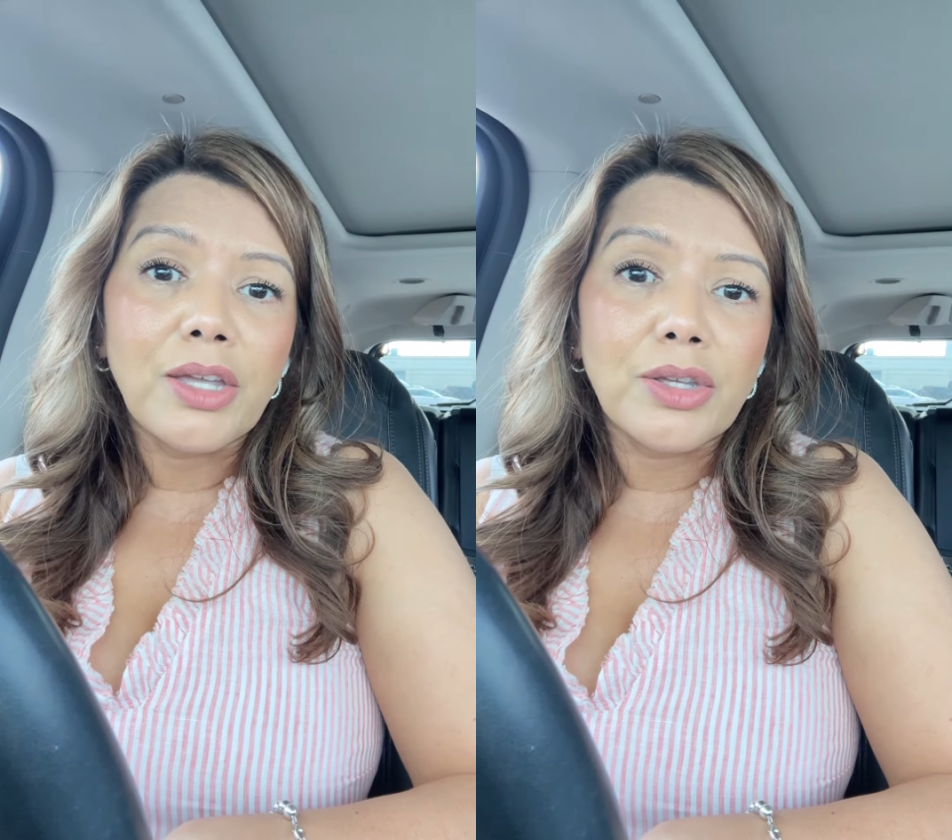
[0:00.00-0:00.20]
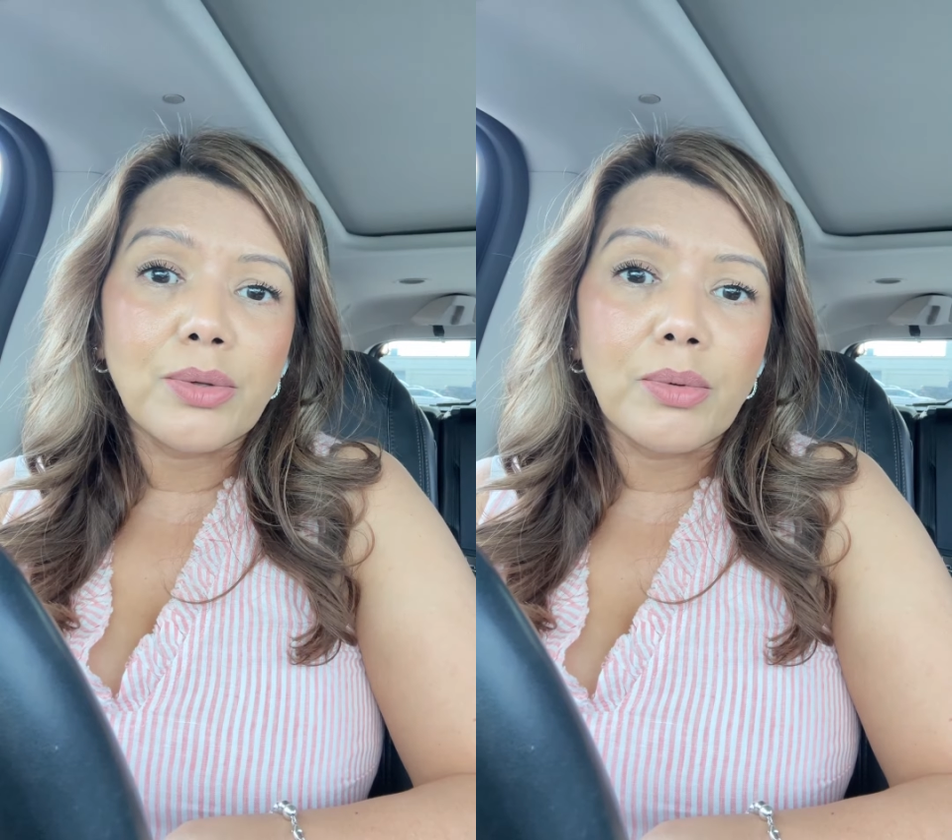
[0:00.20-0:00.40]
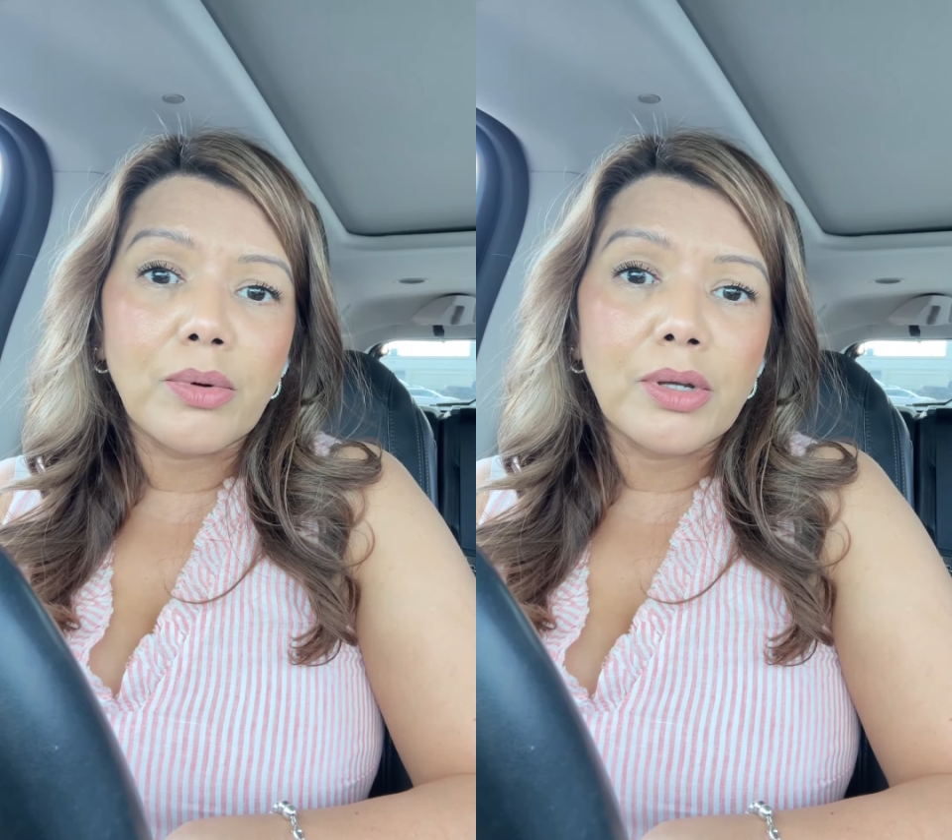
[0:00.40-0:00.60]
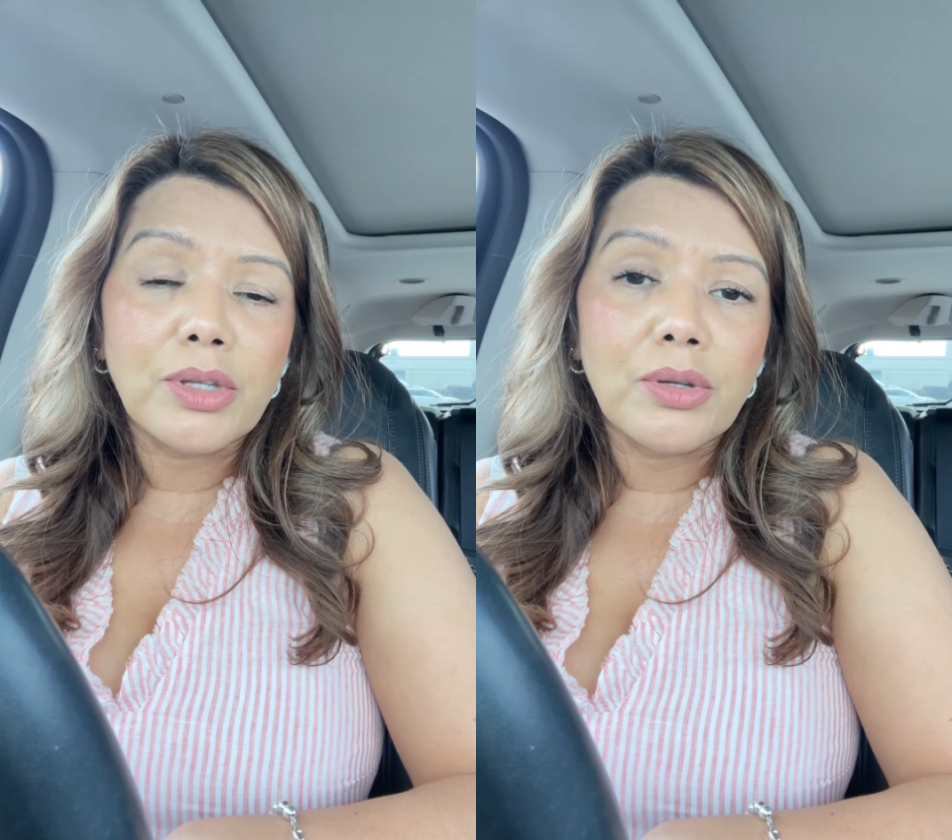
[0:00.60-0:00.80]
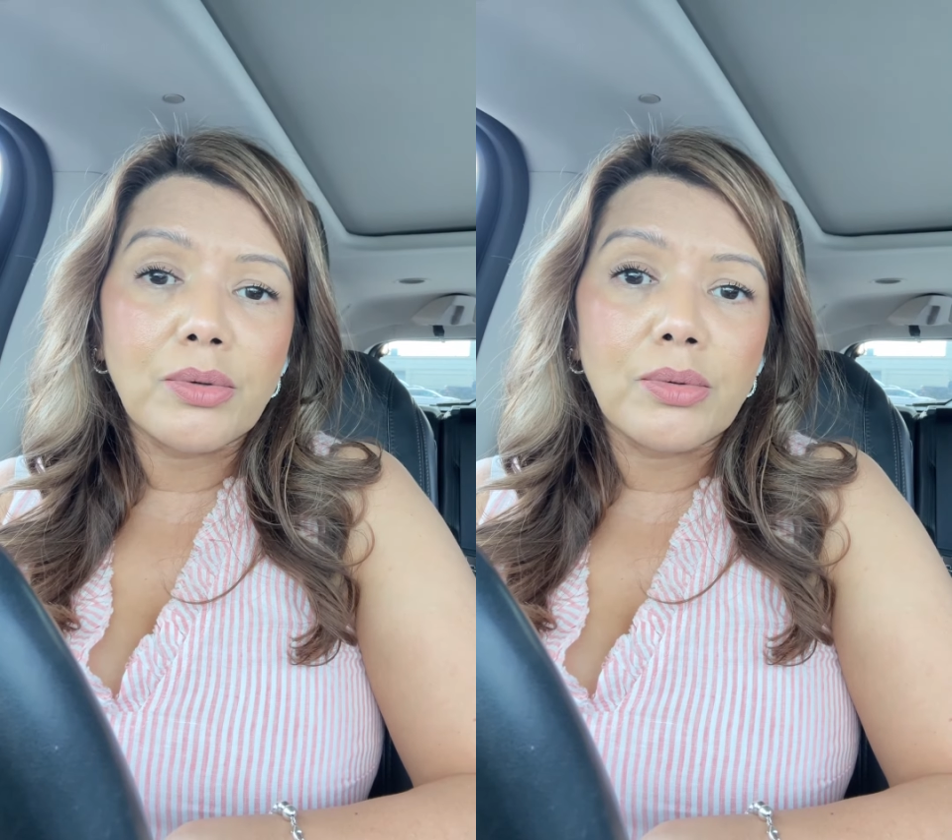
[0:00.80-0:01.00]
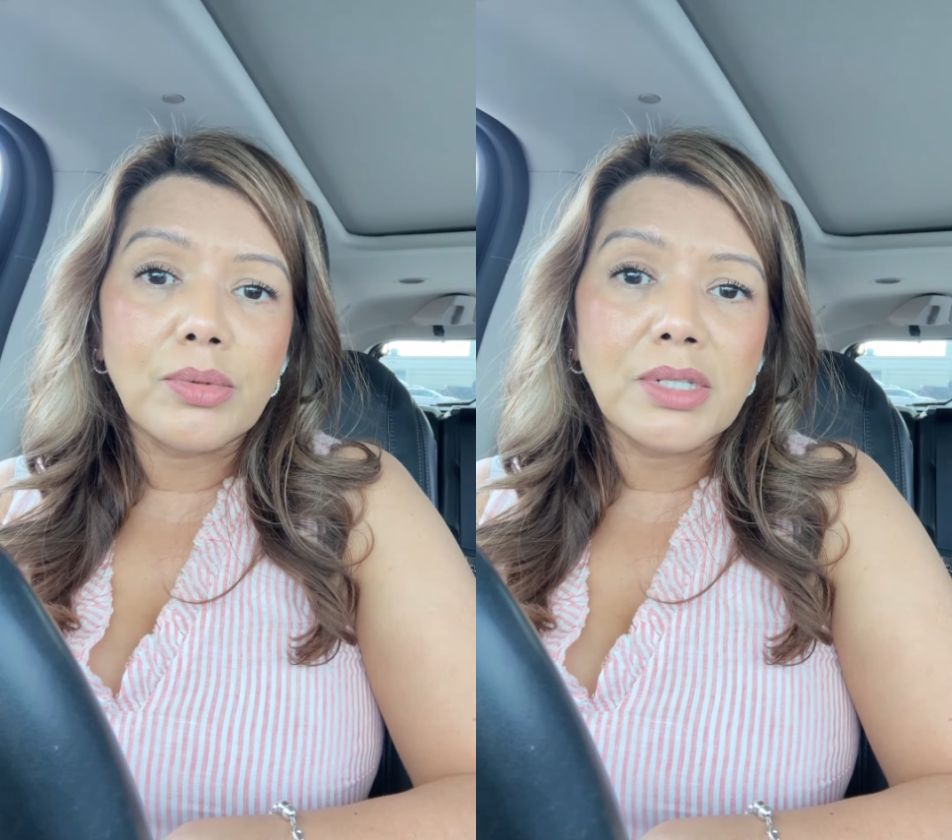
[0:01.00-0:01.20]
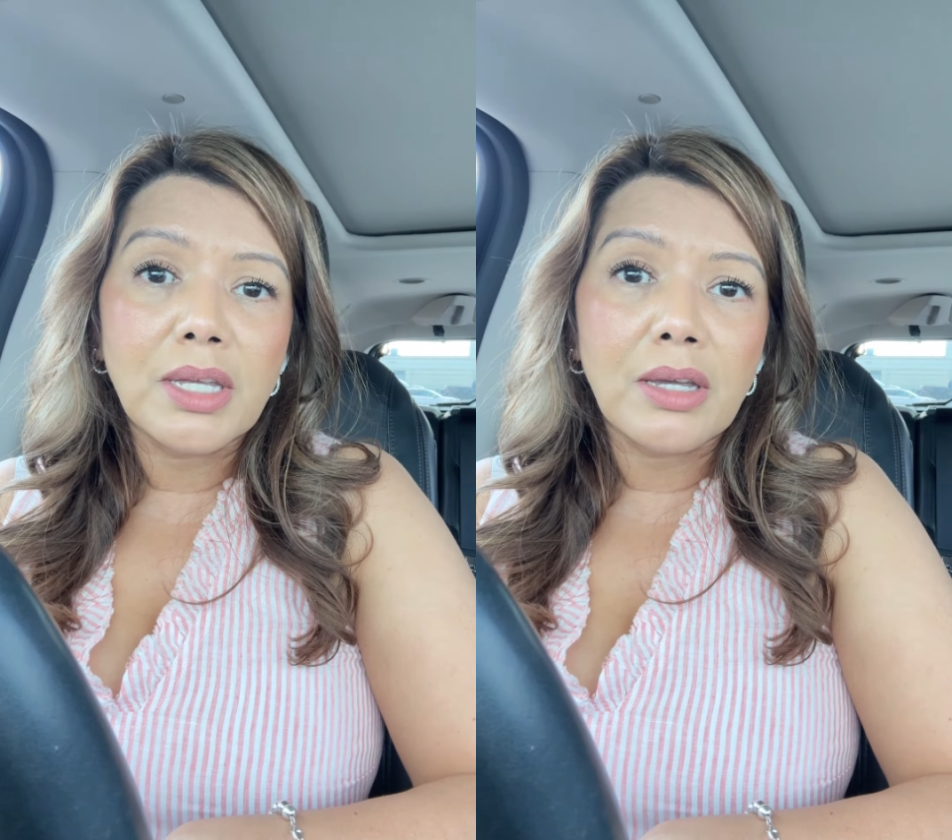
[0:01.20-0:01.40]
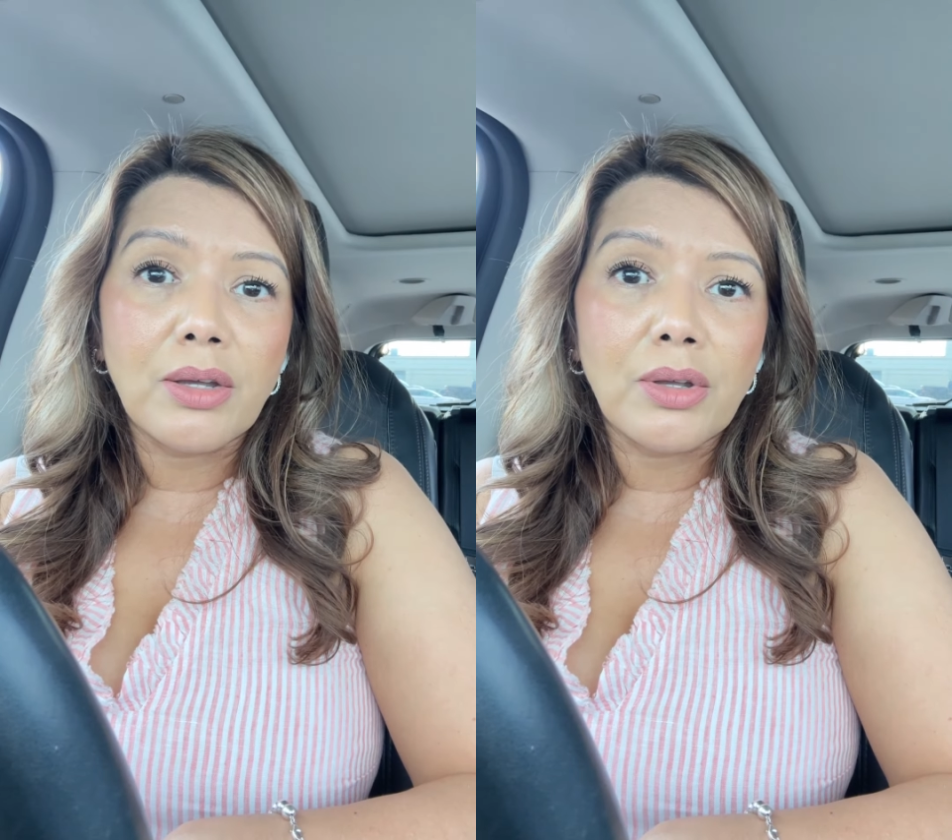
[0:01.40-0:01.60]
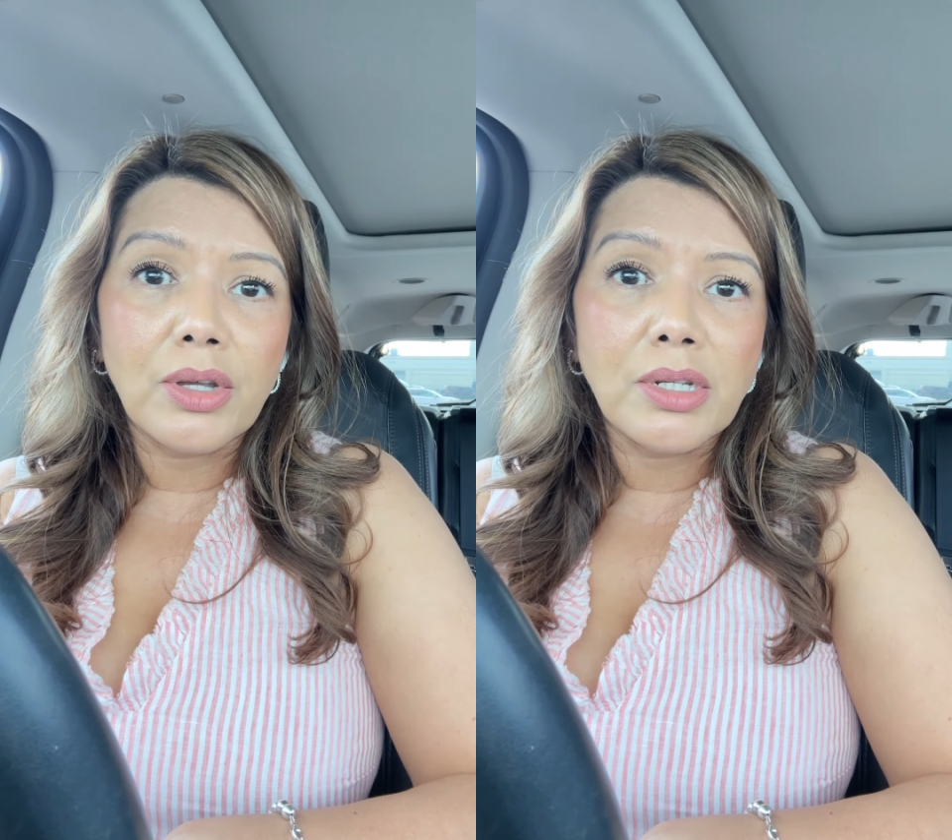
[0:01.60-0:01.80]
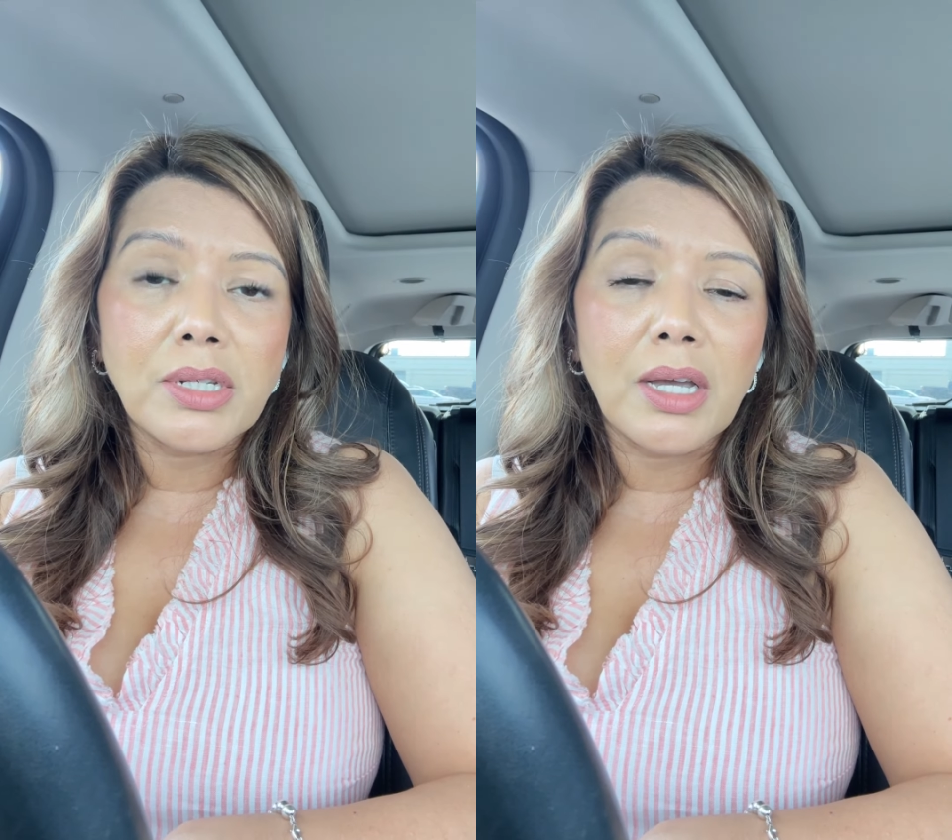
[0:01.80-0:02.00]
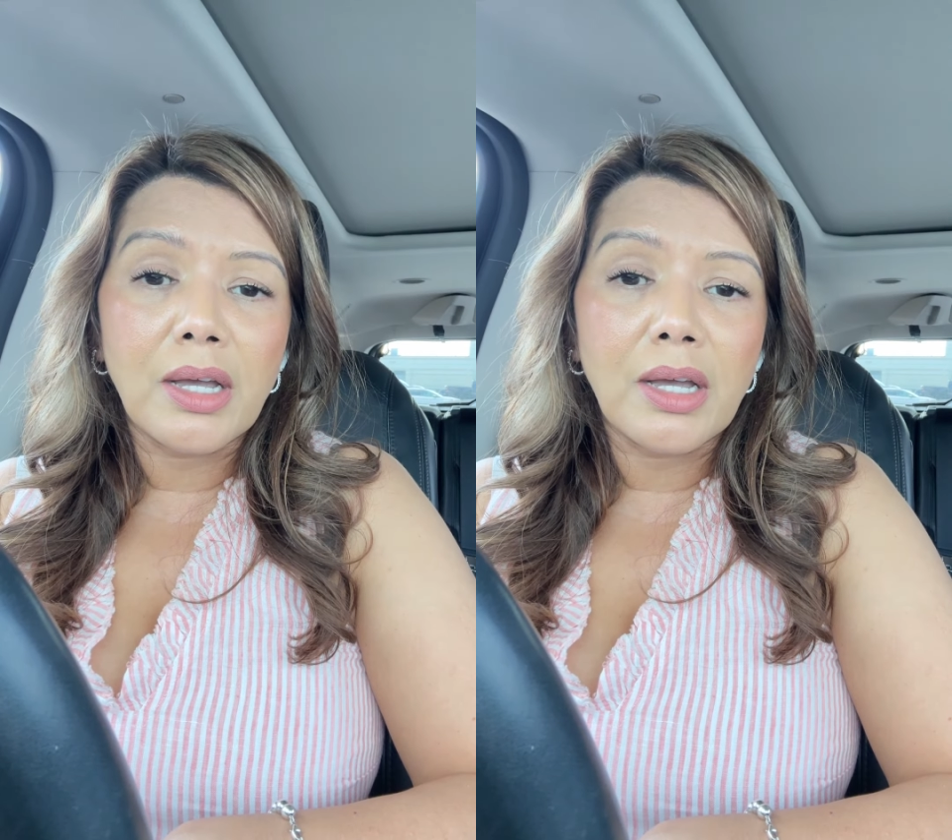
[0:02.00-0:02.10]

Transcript: You take a good